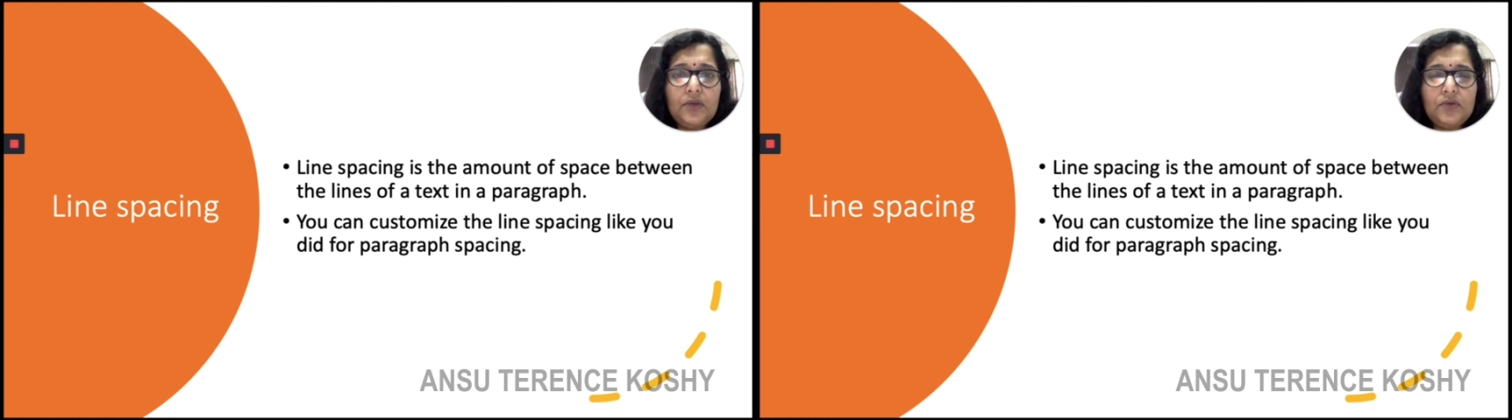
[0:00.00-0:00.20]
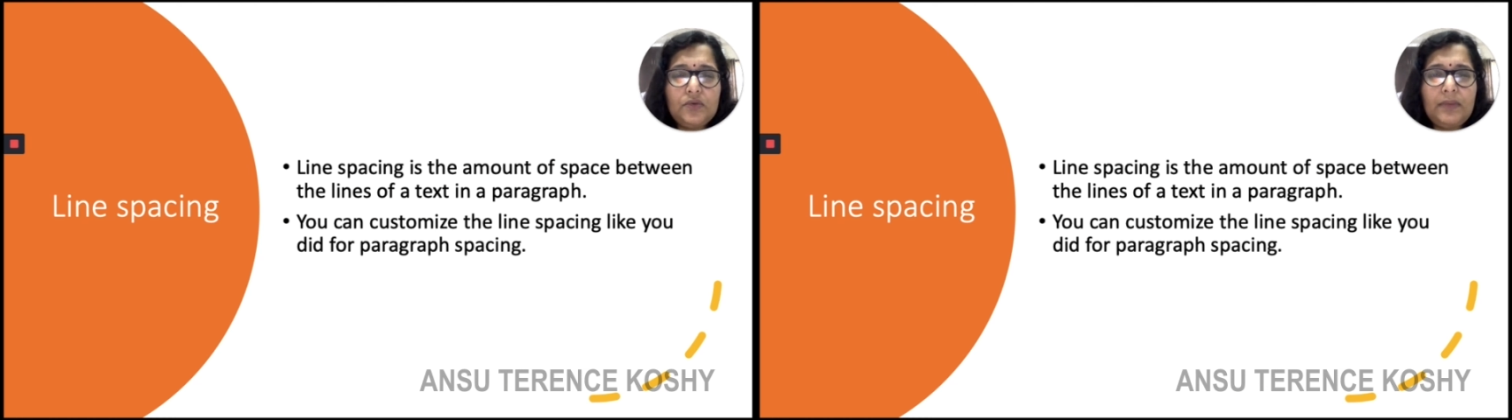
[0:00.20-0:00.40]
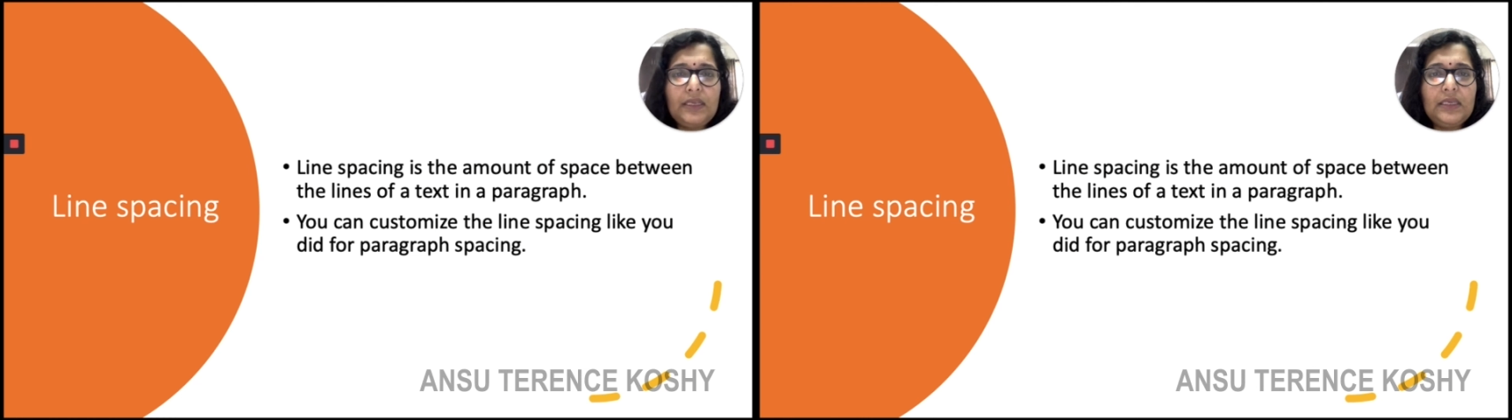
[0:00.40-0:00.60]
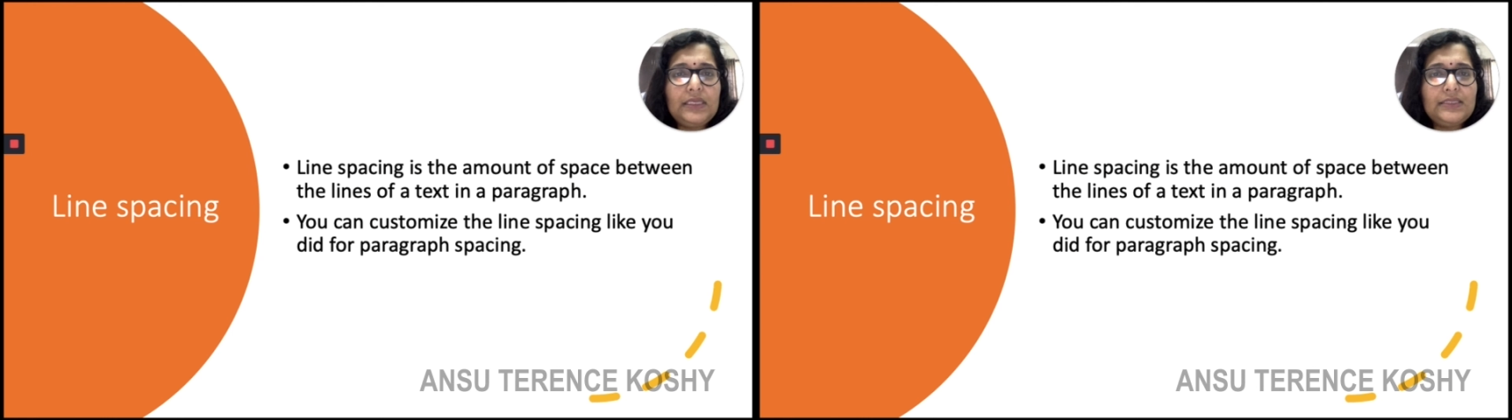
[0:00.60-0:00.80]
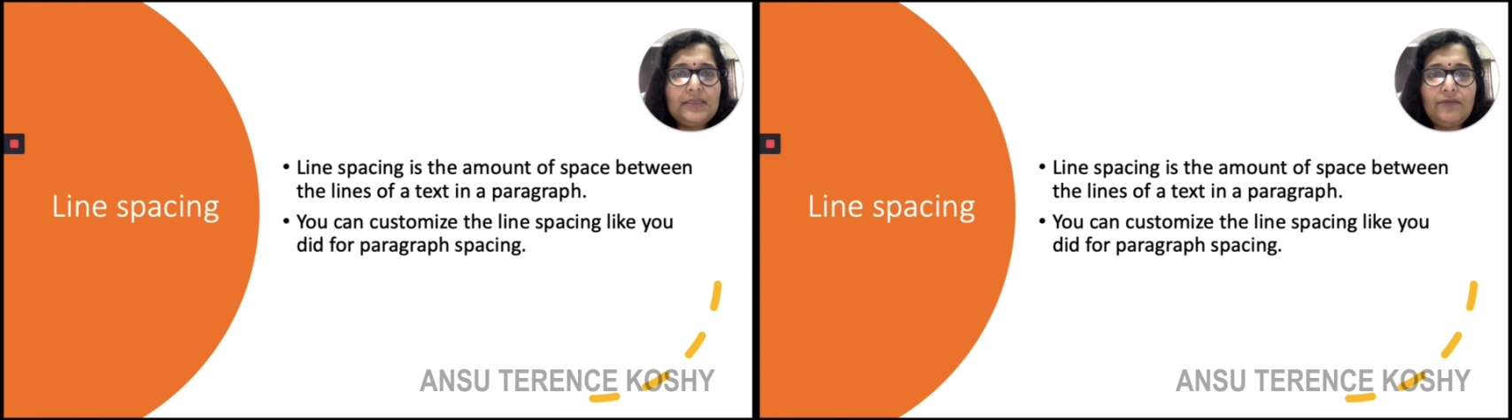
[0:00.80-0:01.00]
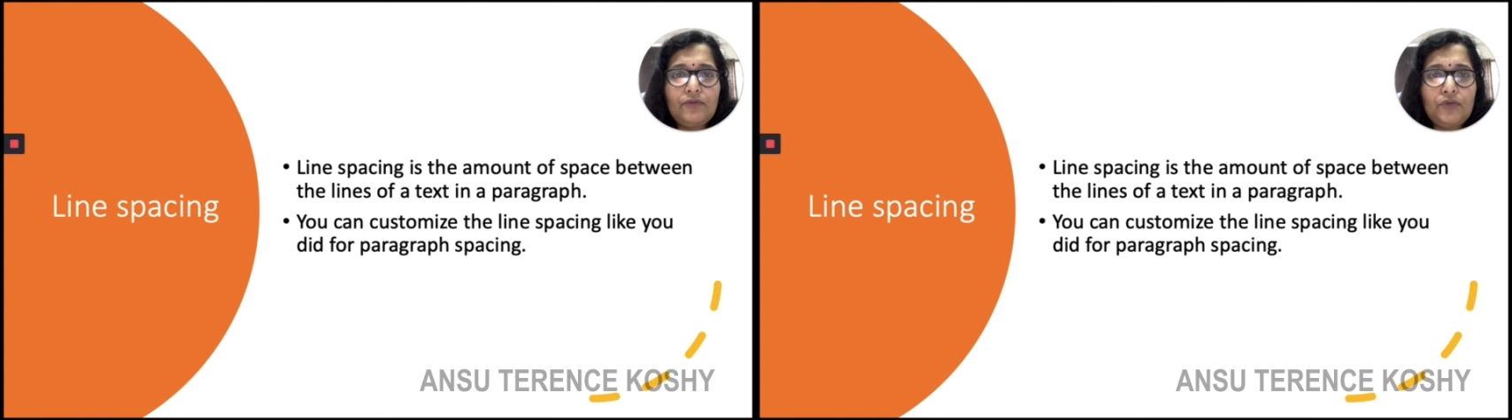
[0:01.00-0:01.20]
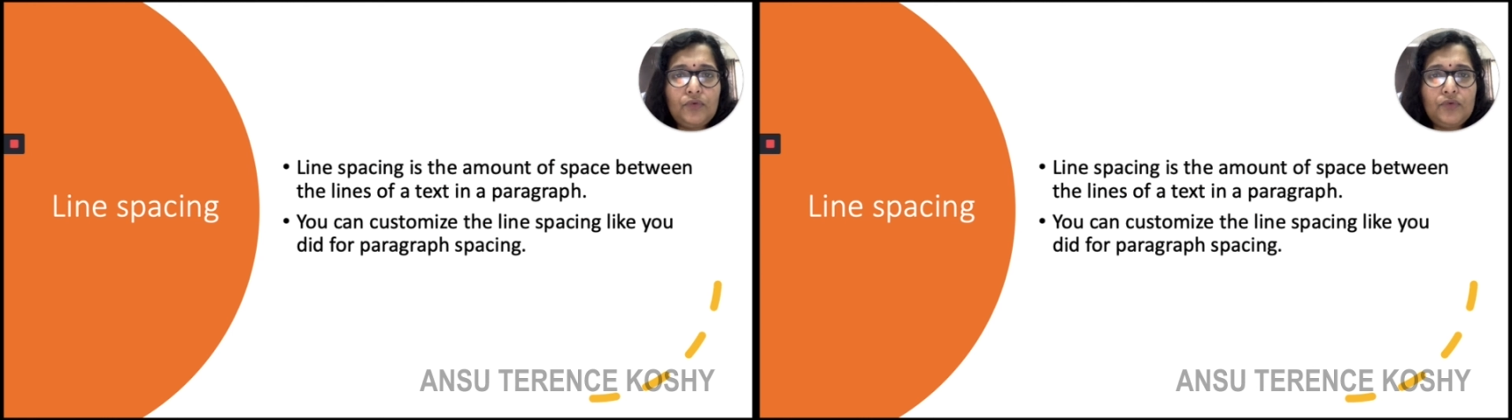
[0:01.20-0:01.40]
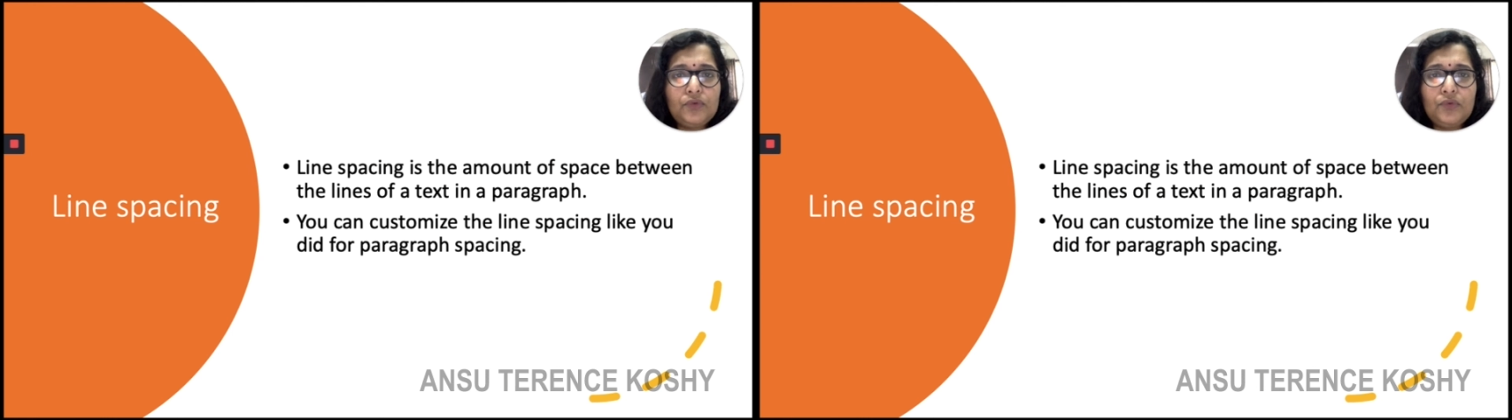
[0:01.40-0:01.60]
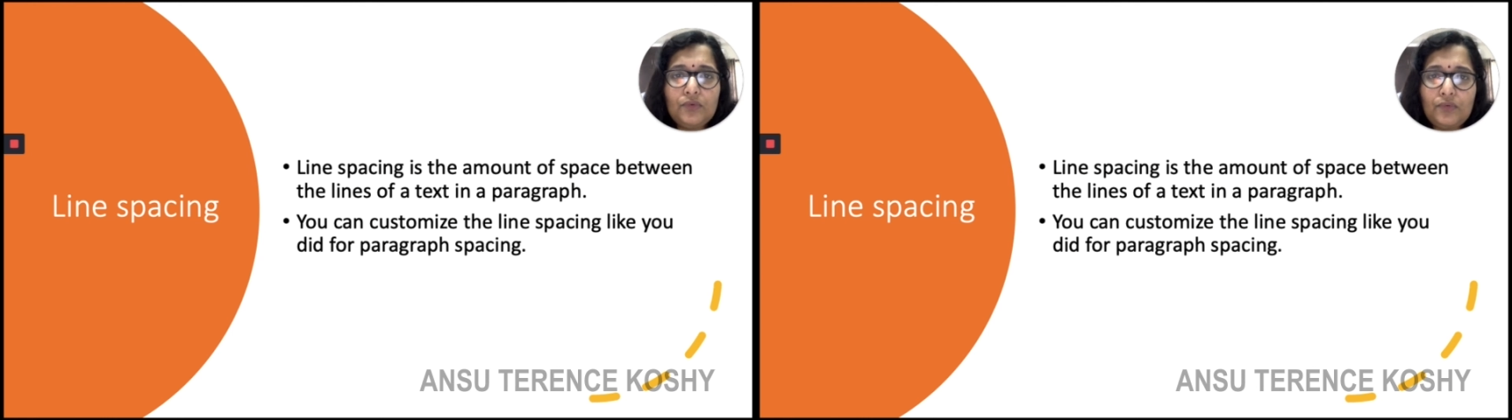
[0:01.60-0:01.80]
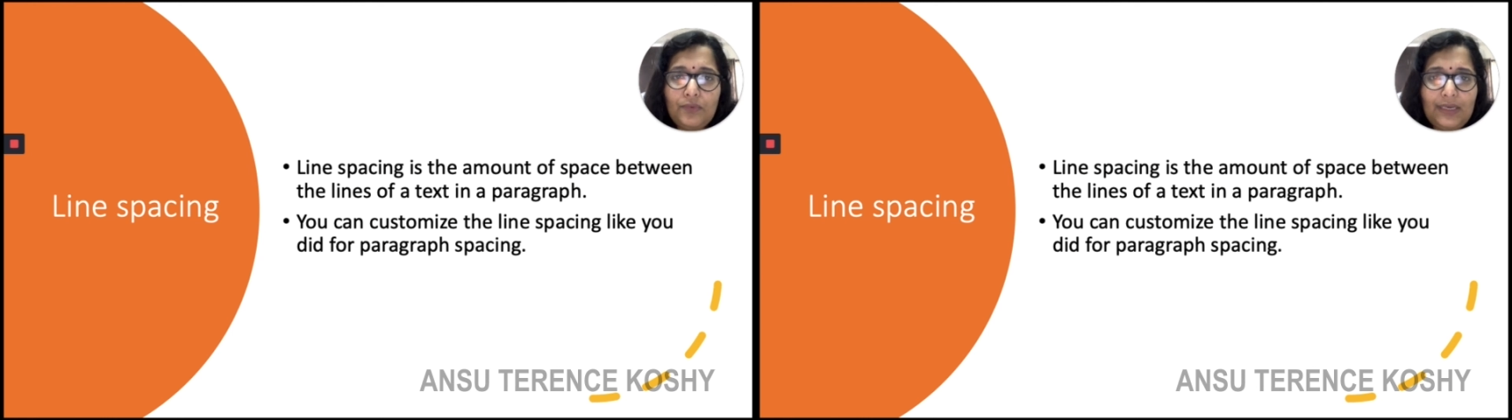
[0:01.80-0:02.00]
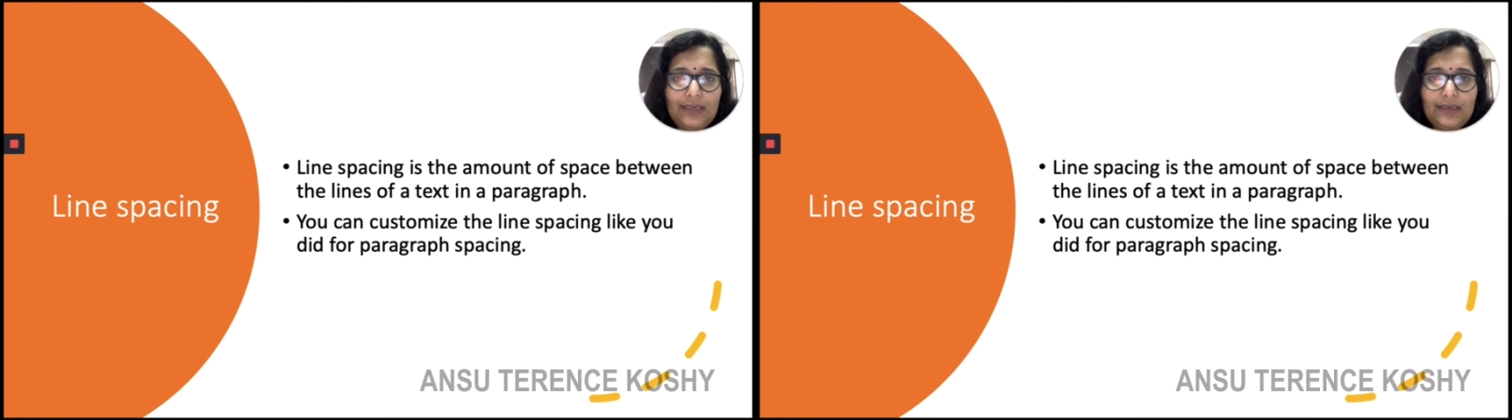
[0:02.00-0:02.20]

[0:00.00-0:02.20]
to make it easy for you to read.